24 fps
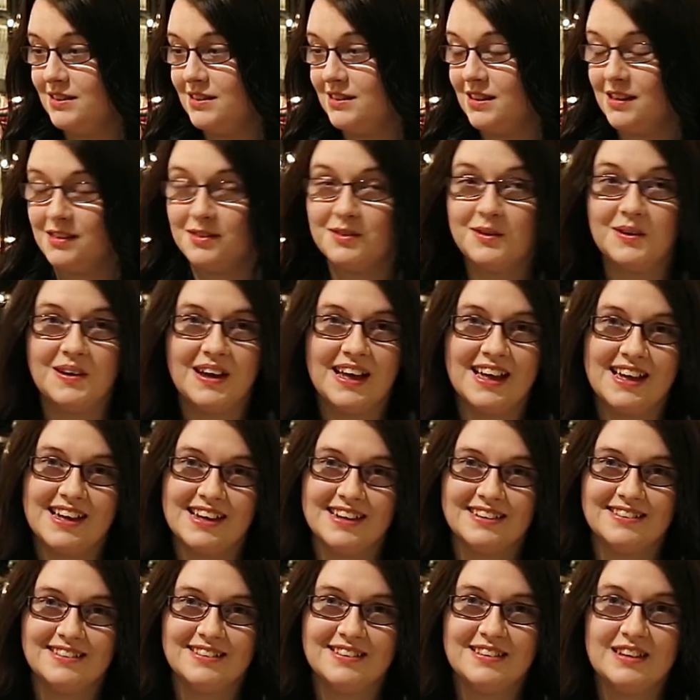I thought I
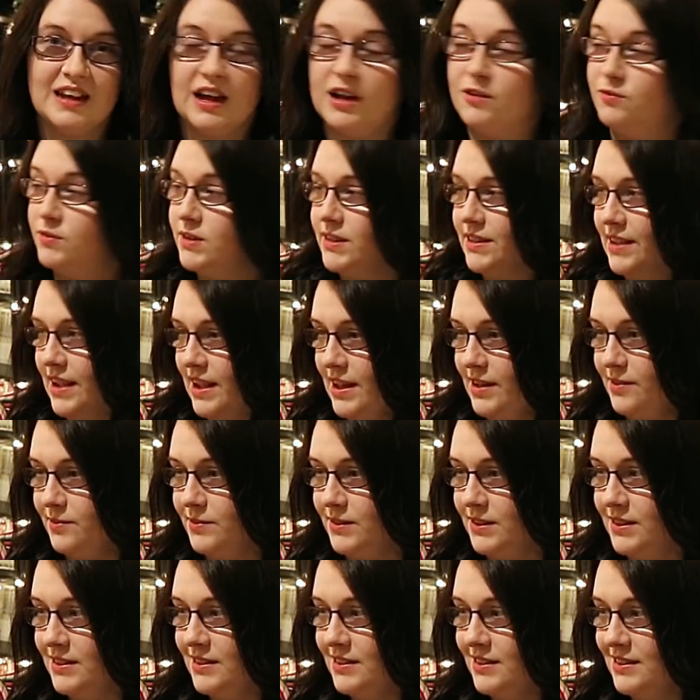had. I really
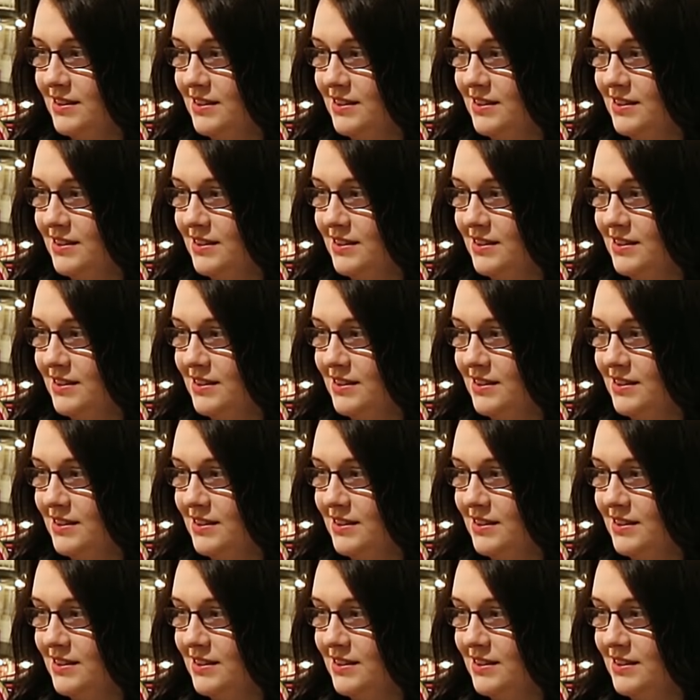haven't.